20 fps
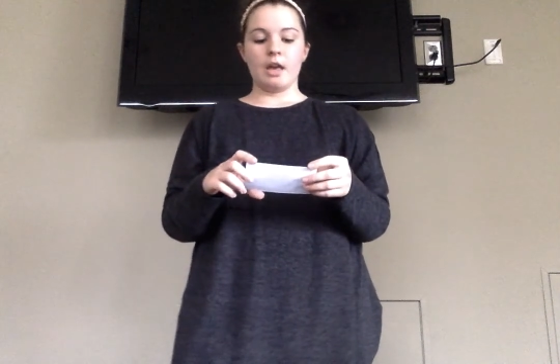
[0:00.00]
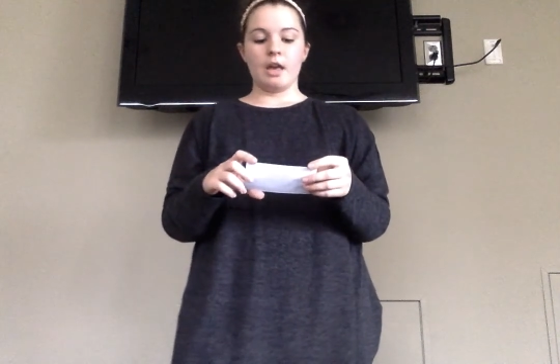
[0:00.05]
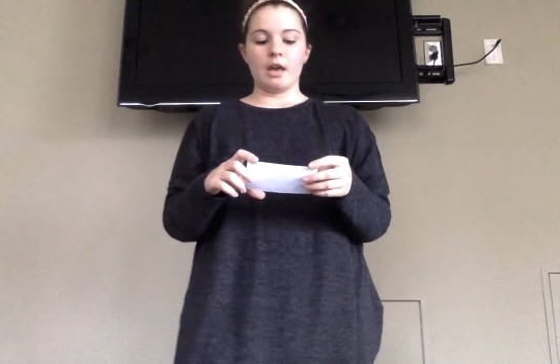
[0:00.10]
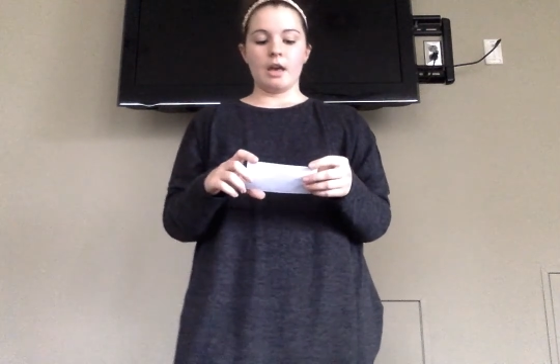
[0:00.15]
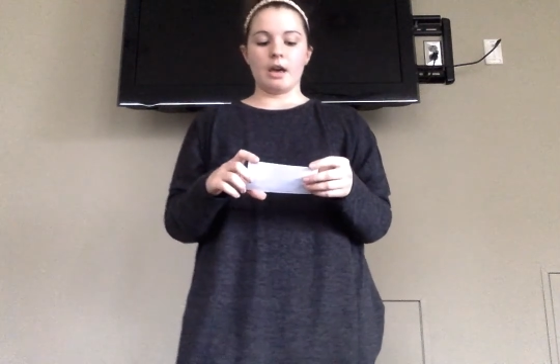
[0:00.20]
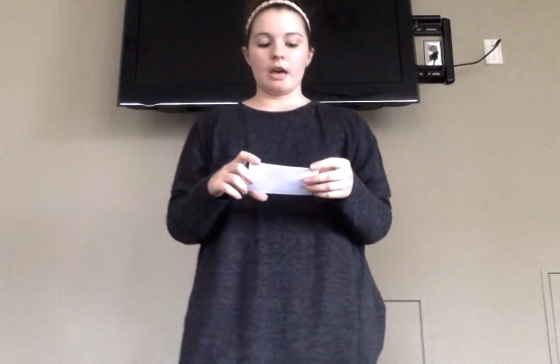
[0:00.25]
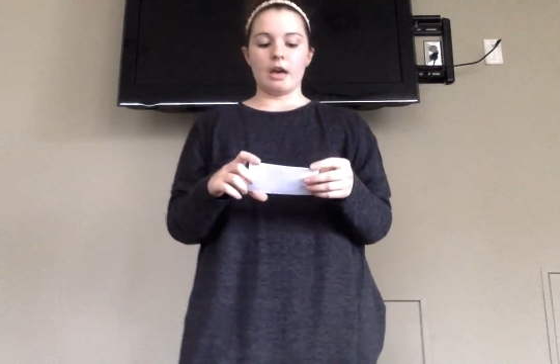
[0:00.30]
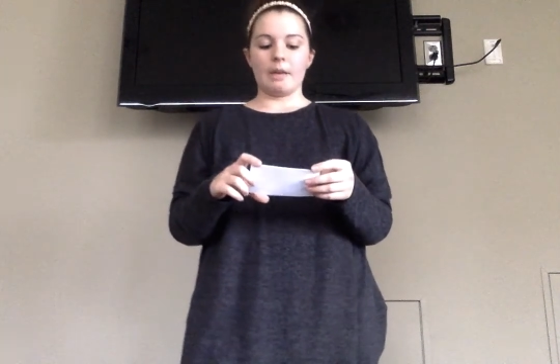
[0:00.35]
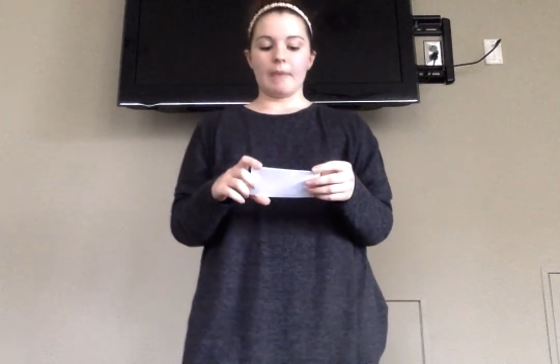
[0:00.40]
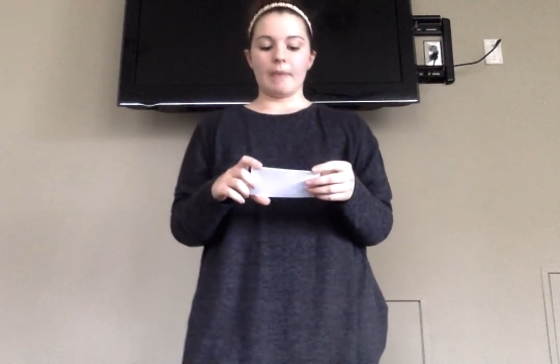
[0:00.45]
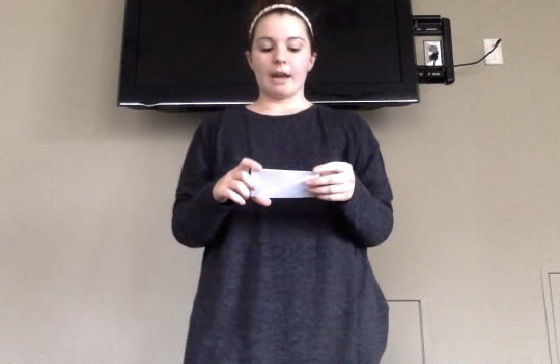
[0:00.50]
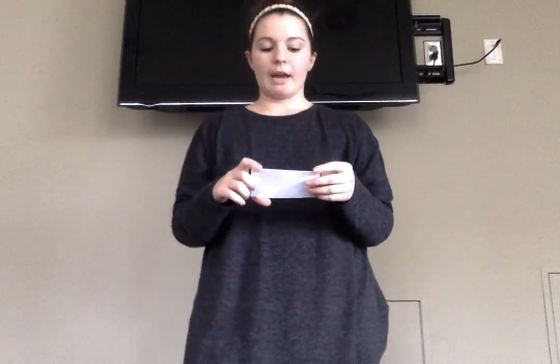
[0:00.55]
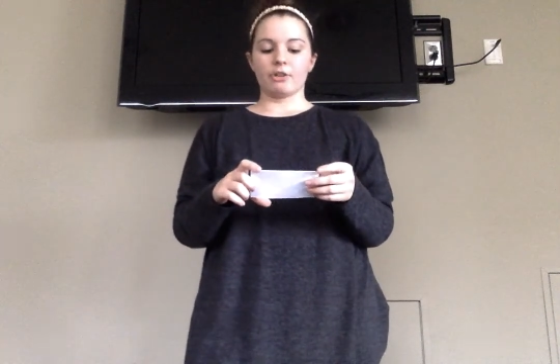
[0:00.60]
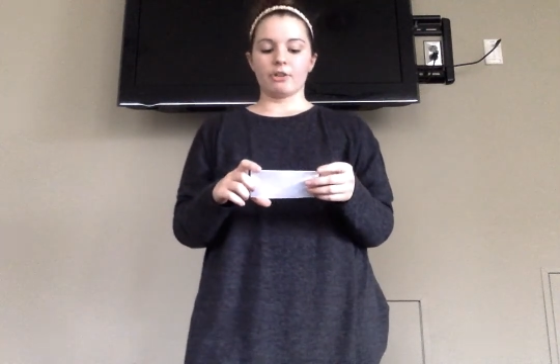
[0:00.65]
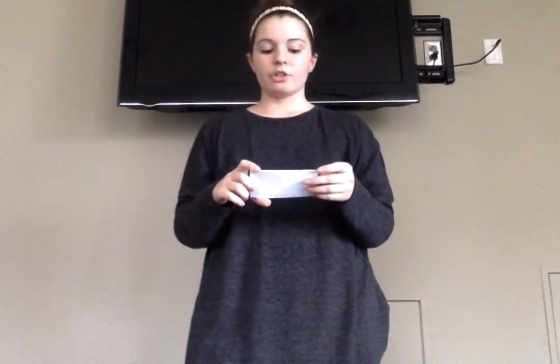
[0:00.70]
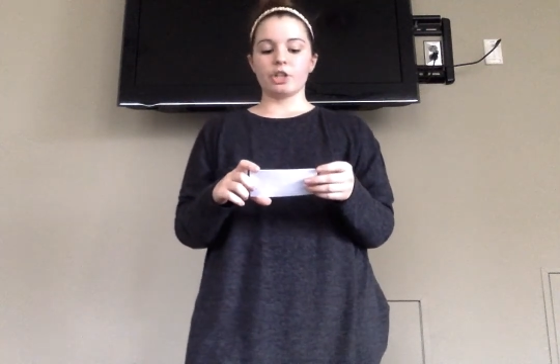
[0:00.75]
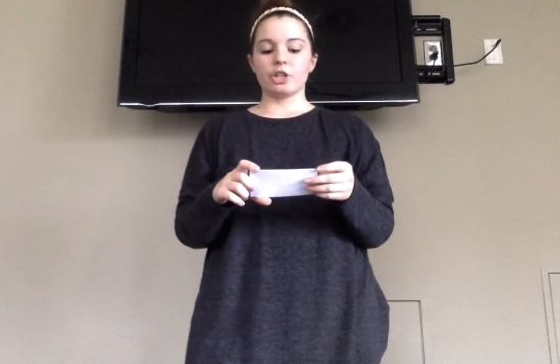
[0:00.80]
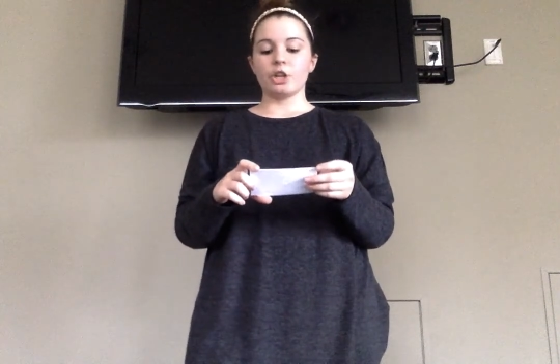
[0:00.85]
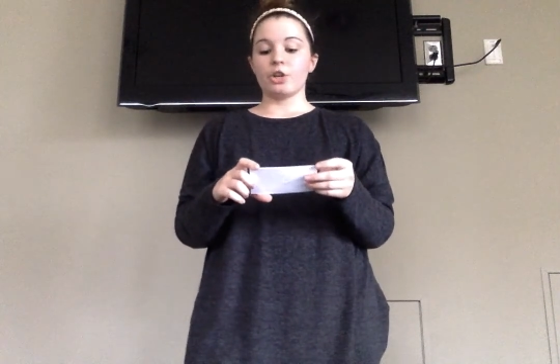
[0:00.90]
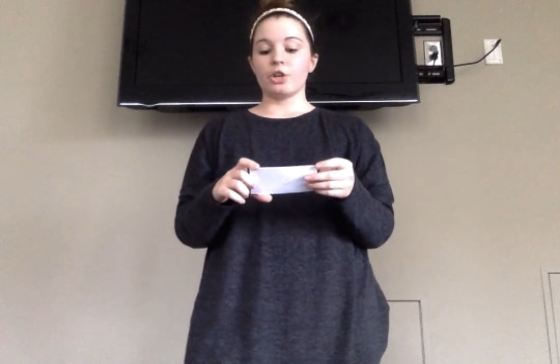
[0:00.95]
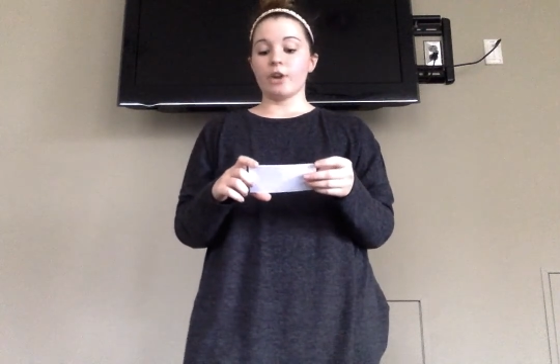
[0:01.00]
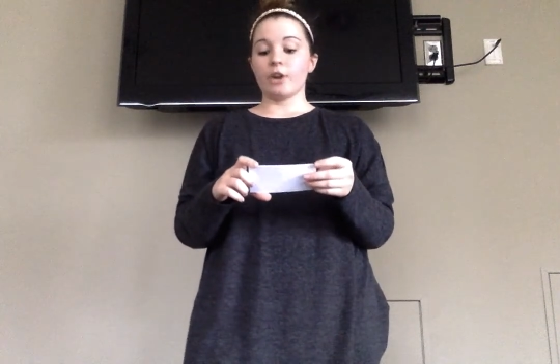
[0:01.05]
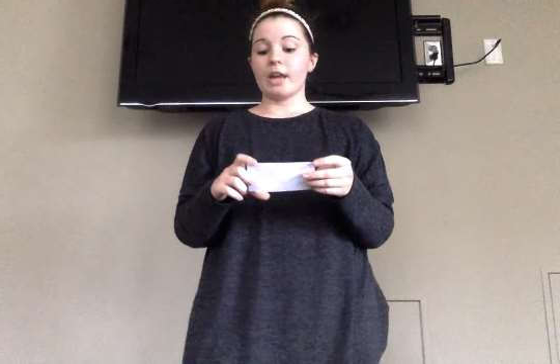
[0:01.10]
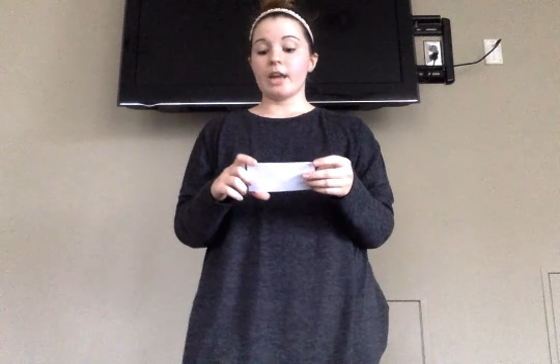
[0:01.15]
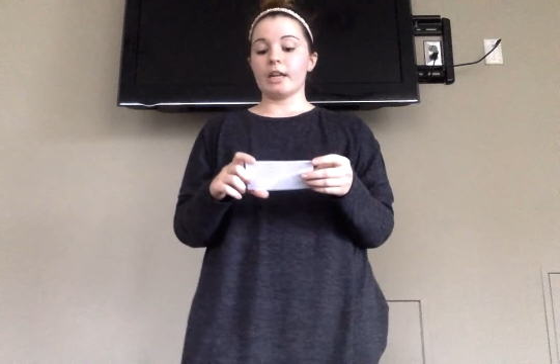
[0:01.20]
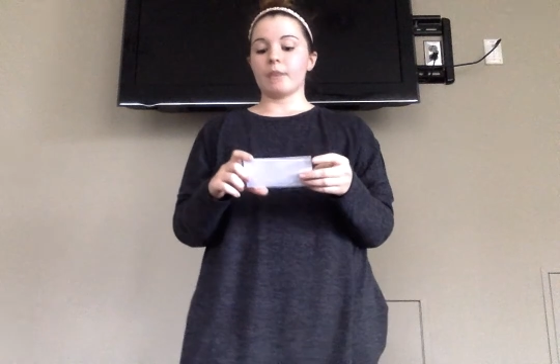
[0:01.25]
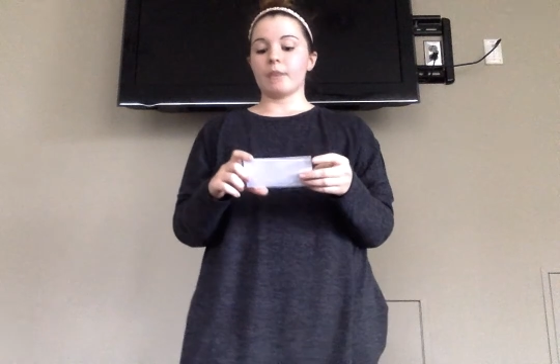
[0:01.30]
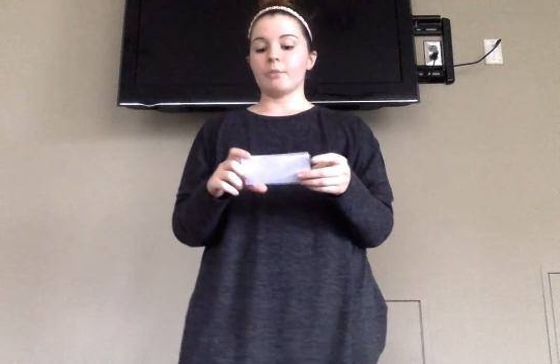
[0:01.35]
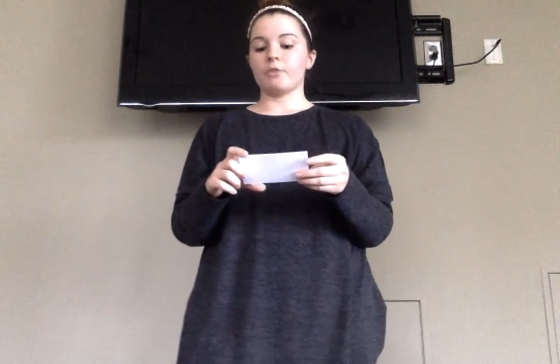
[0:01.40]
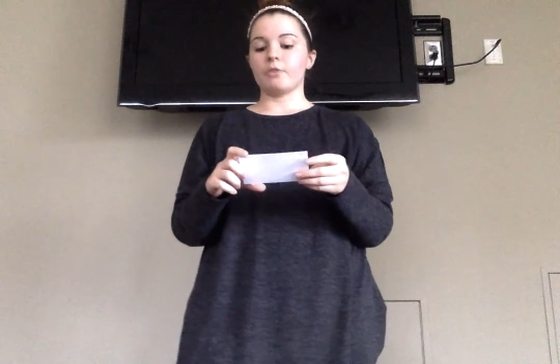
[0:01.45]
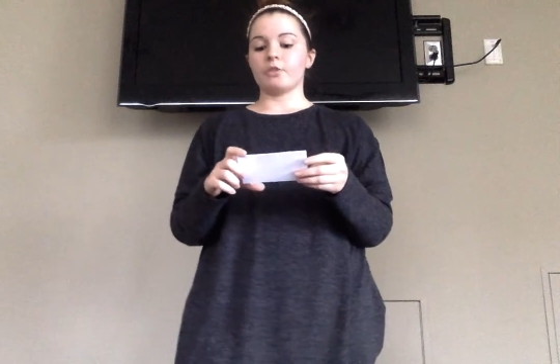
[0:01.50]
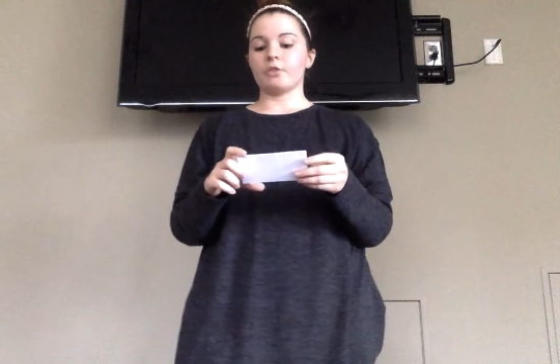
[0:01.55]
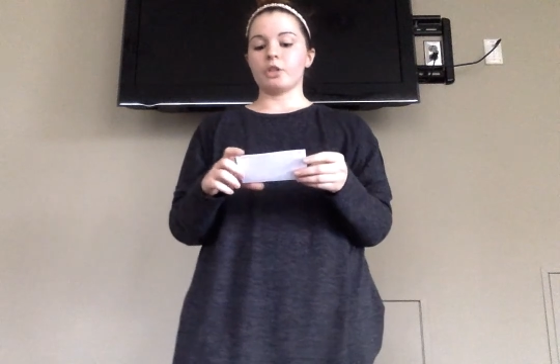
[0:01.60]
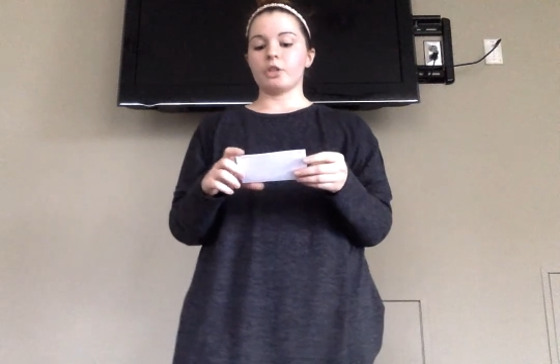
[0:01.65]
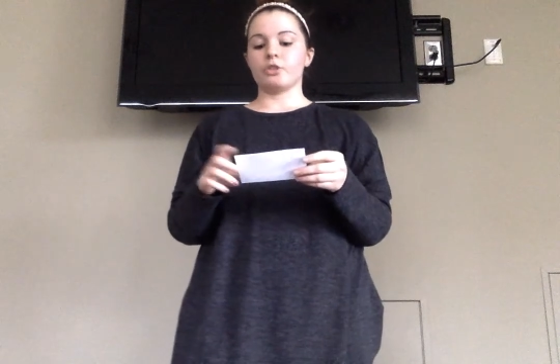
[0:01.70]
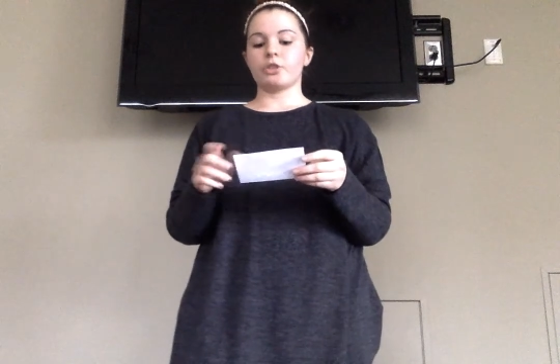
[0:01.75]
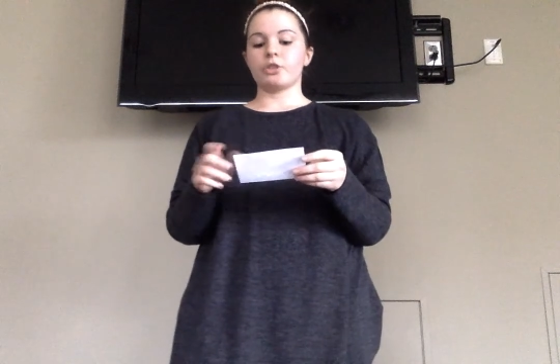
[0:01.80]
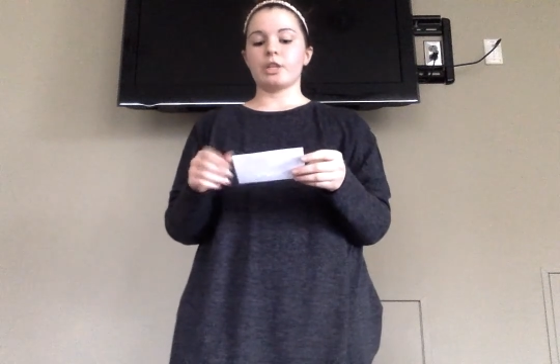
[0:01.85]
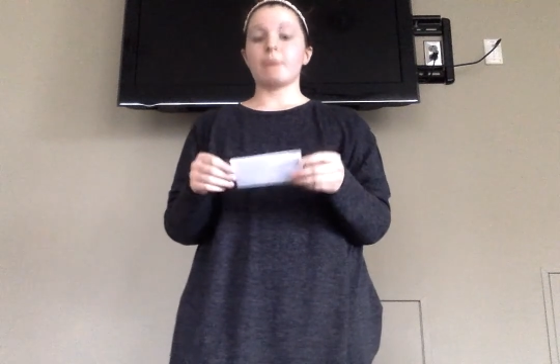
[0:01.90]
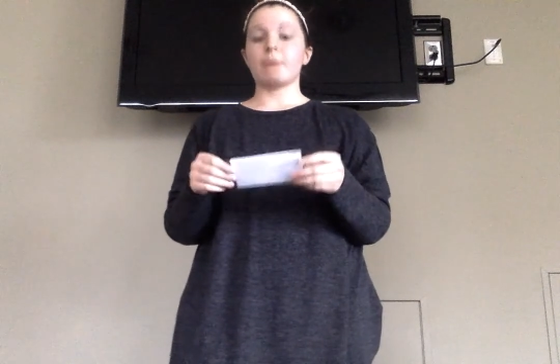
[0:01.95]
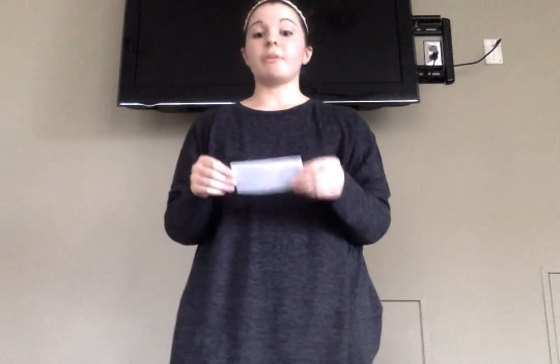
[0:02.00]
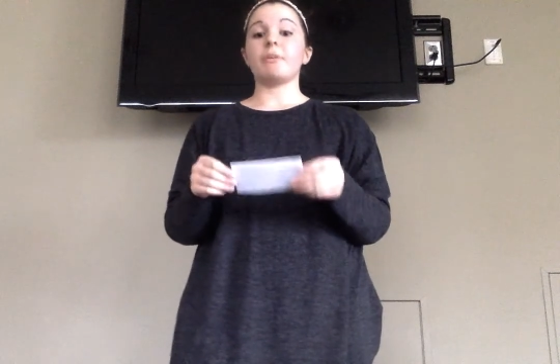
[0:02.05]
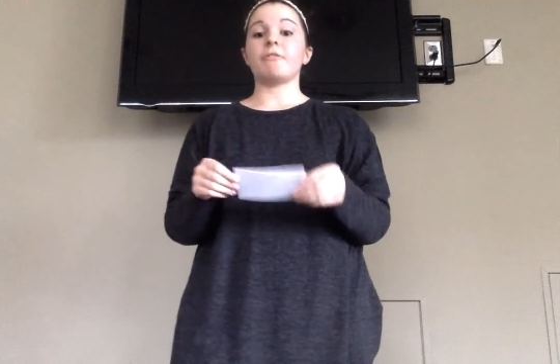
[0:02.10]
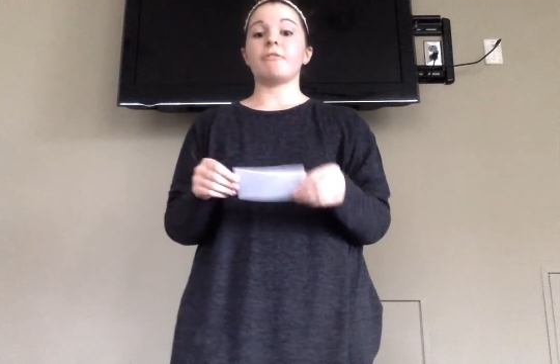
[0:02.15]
Actually, a great number of children can be